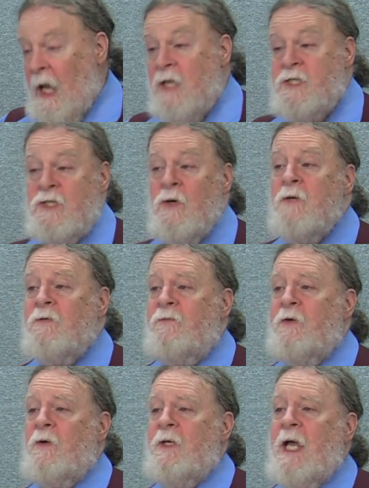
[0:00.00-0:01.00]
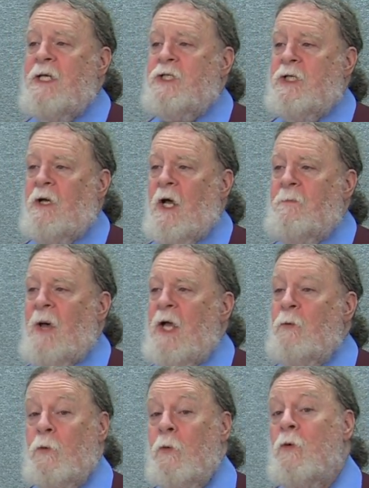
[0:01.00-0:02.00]
It's a sort of a variation on my
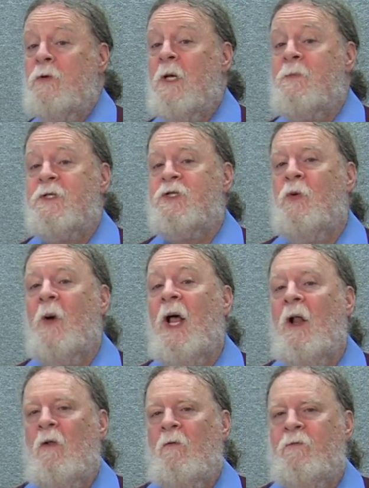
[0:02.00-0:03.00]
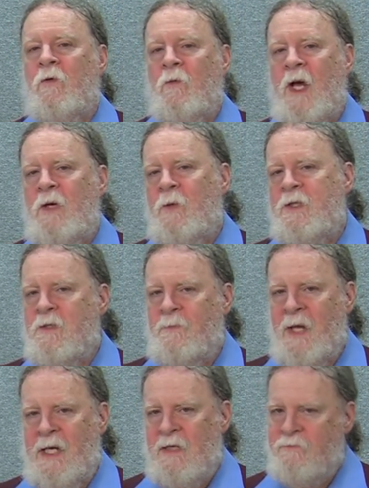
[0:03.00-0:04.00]
rule number 12 for right wing
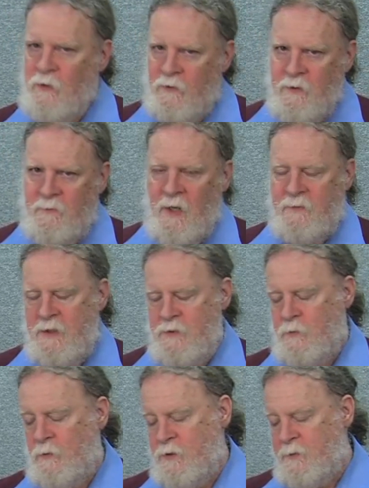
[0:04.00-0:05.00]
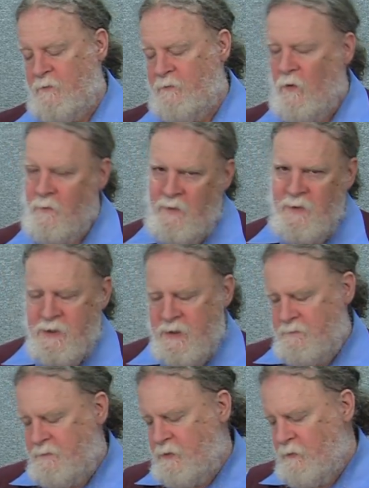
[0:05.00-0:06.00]
debate. I've talked about these rules before. Maybe I
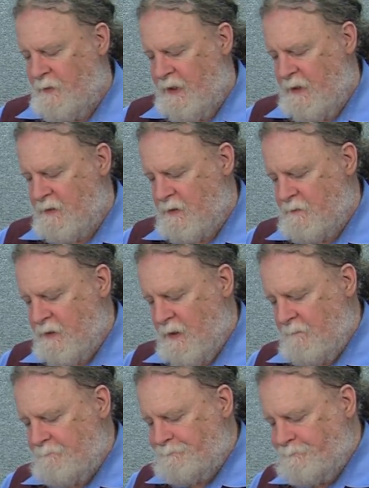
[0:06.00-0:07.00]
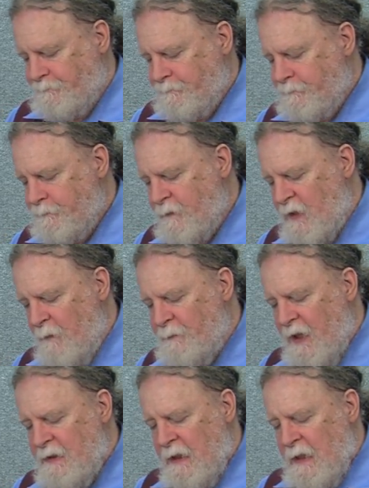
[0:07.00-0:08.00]
should do them again sometime.
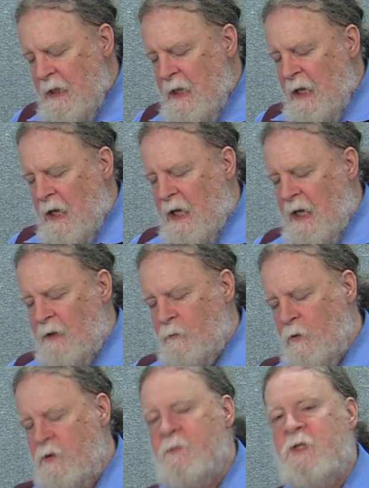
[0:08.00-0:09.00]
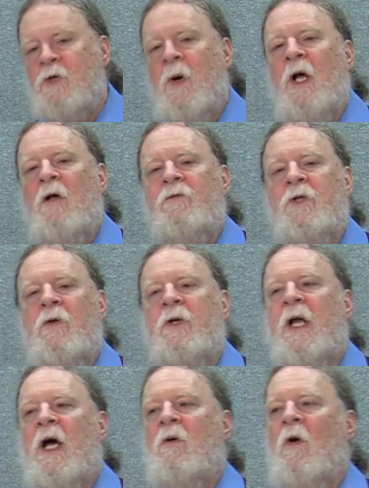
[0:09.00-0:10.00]
But uh, rule number 12
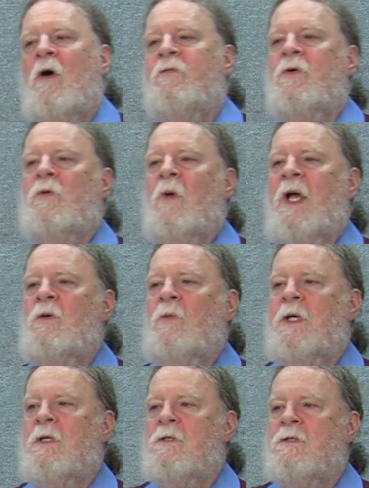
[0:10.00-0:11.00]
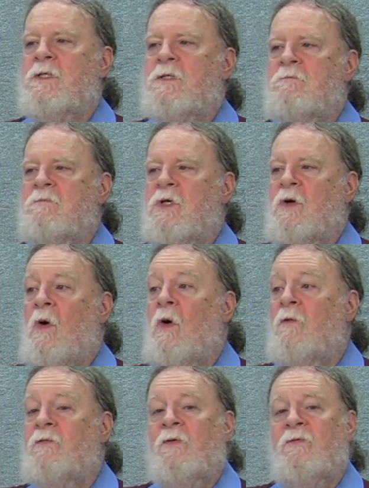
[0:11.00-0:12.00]
noted how often right wingers
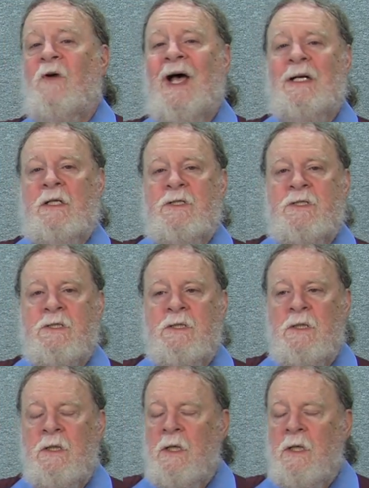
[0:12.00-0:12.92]
call for violence